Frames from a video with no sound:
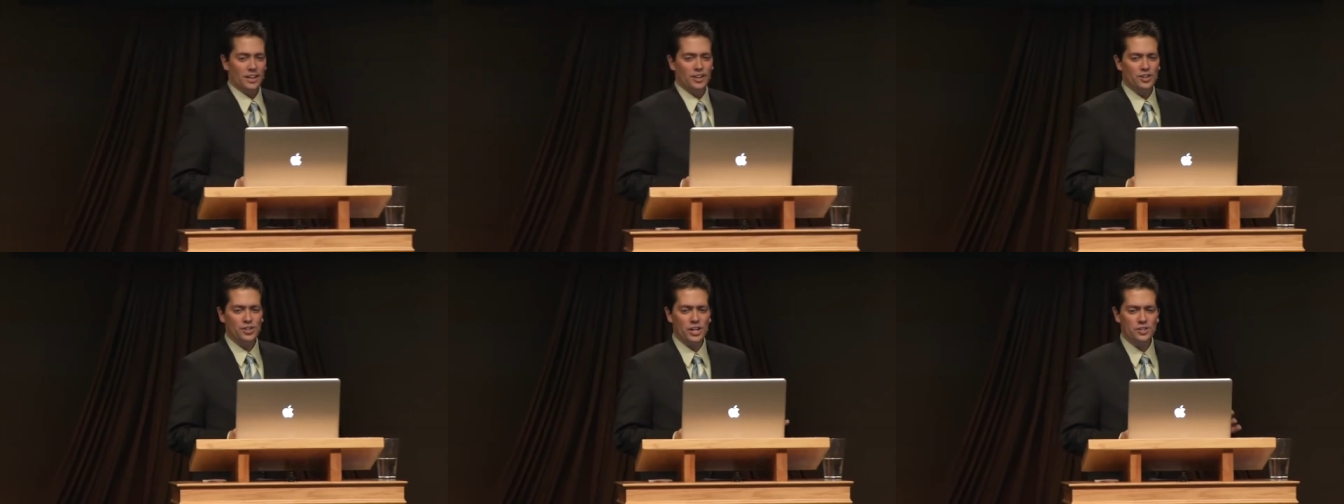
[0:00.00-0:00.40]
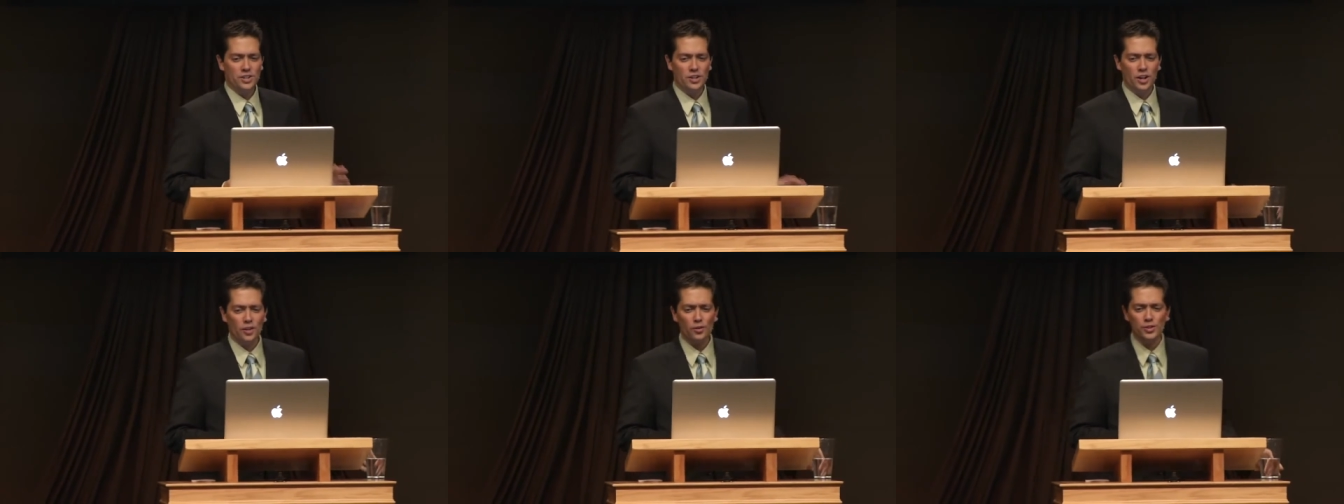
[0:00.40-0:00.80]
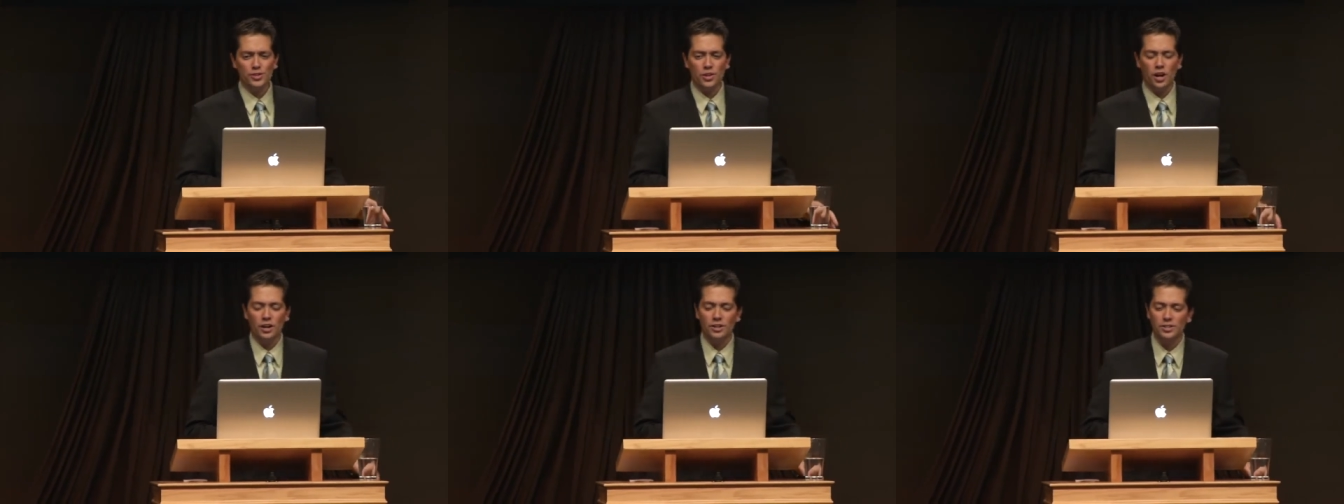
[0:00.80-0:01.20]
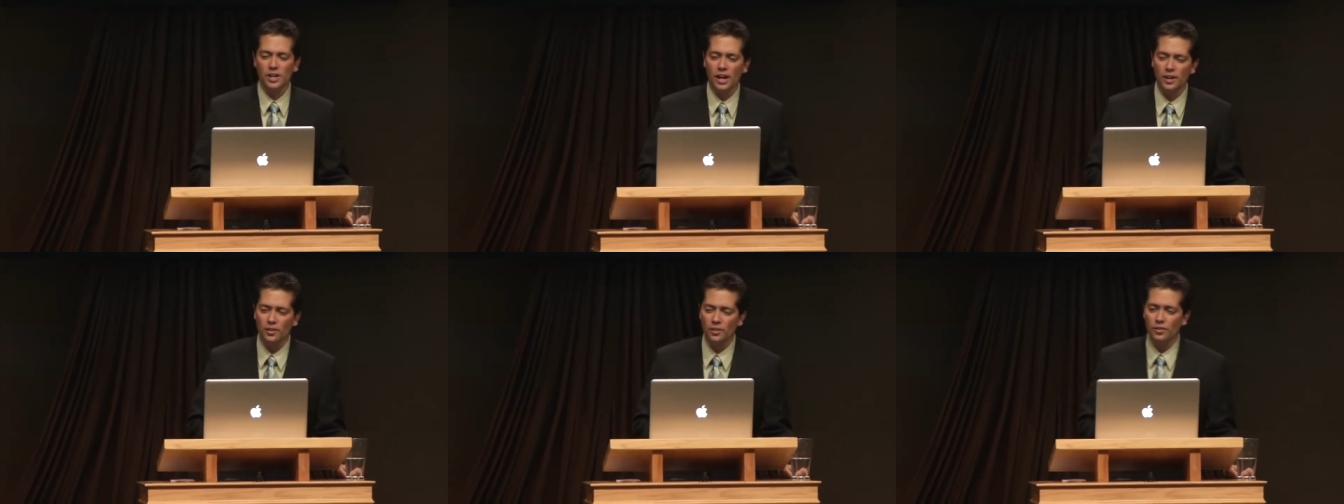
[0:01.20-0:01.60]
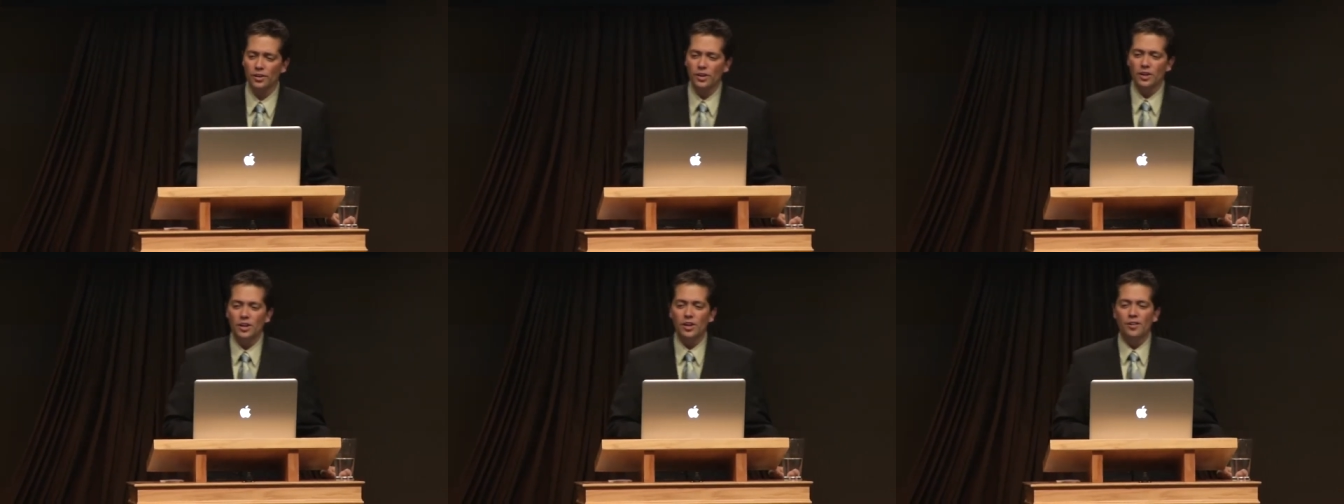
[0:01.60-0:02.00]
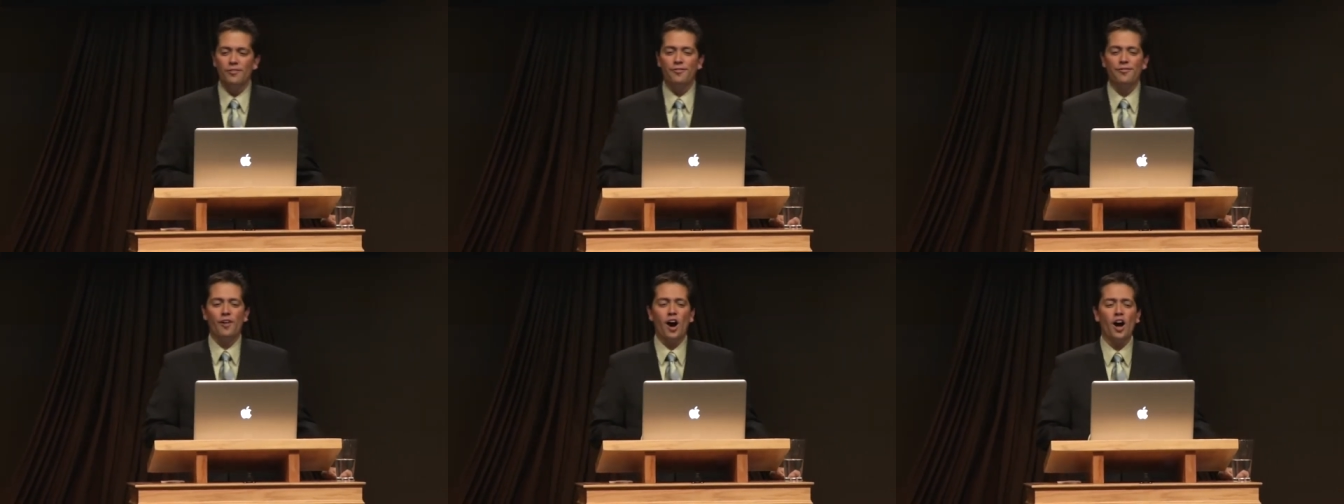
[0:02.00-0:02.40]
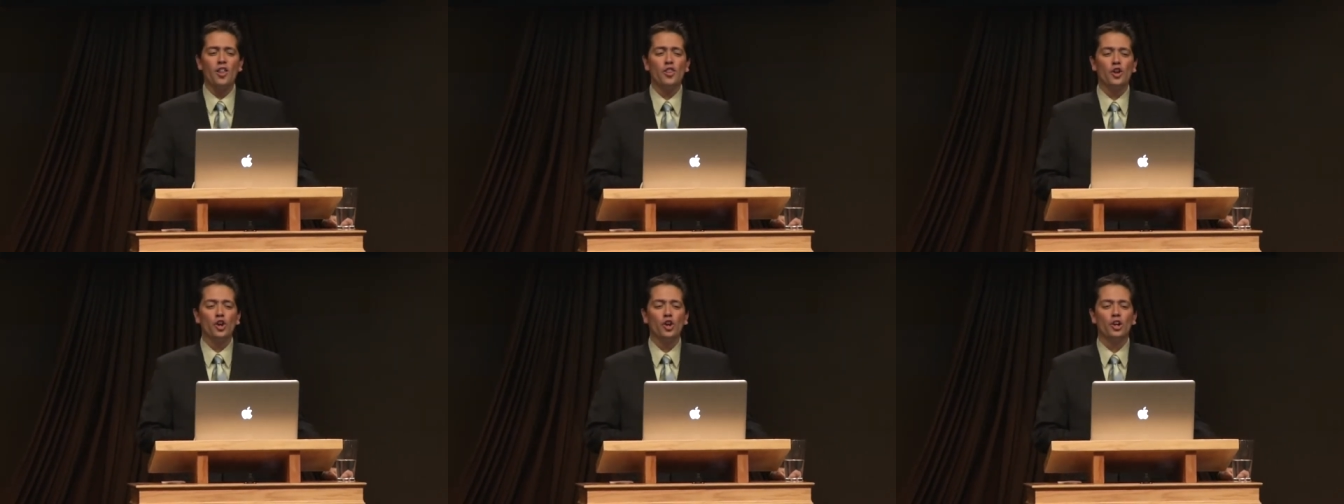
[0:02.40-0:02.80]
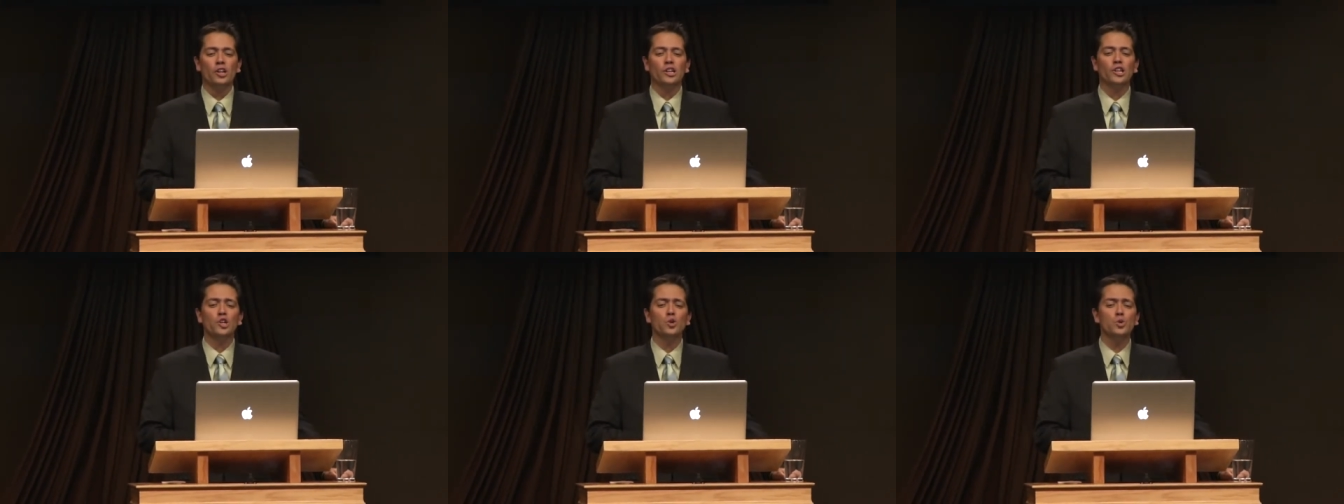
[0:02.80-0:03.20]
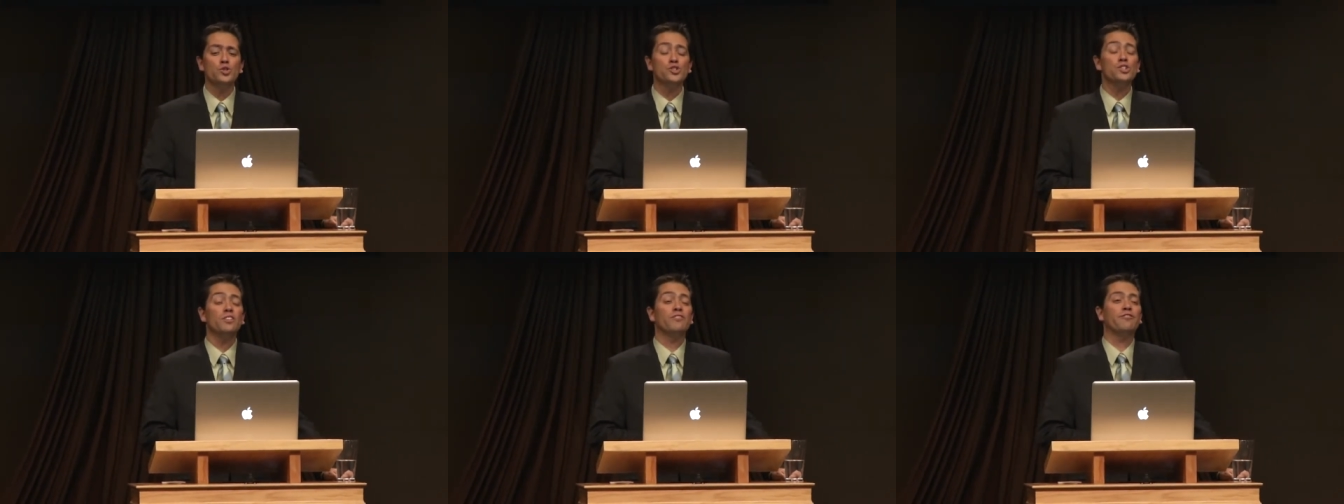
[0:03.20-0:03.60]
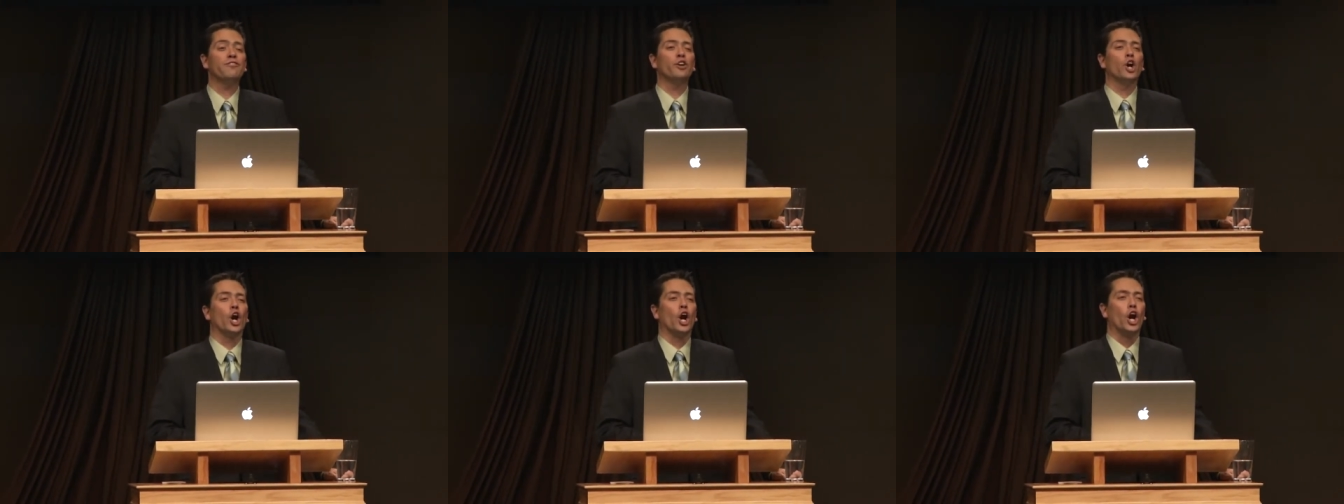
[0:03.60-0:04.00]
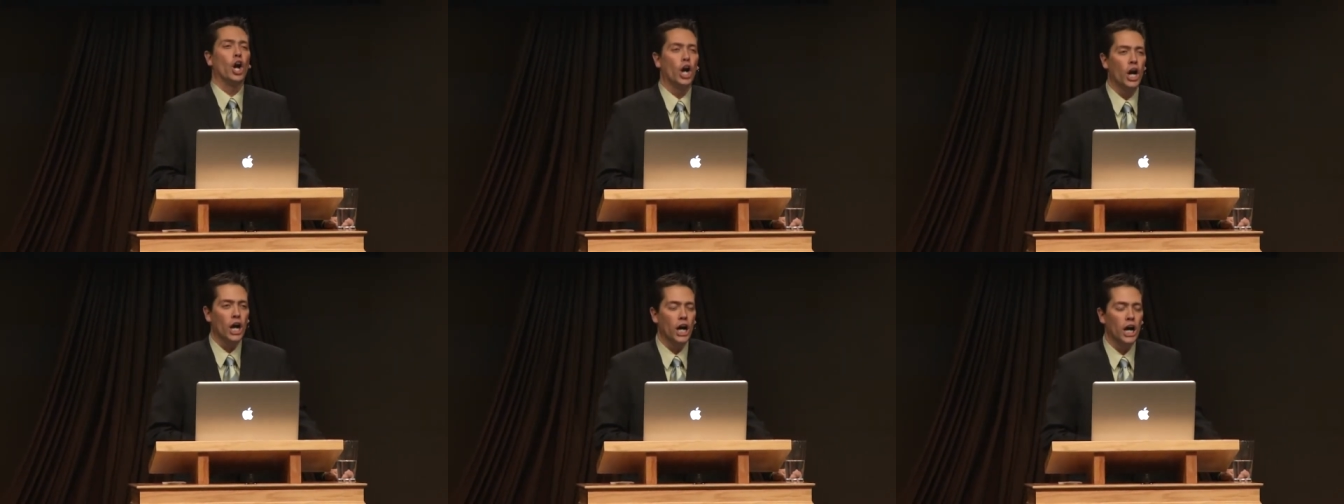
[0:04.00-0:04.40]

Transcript: And then she has another song entitled Father Lucifer.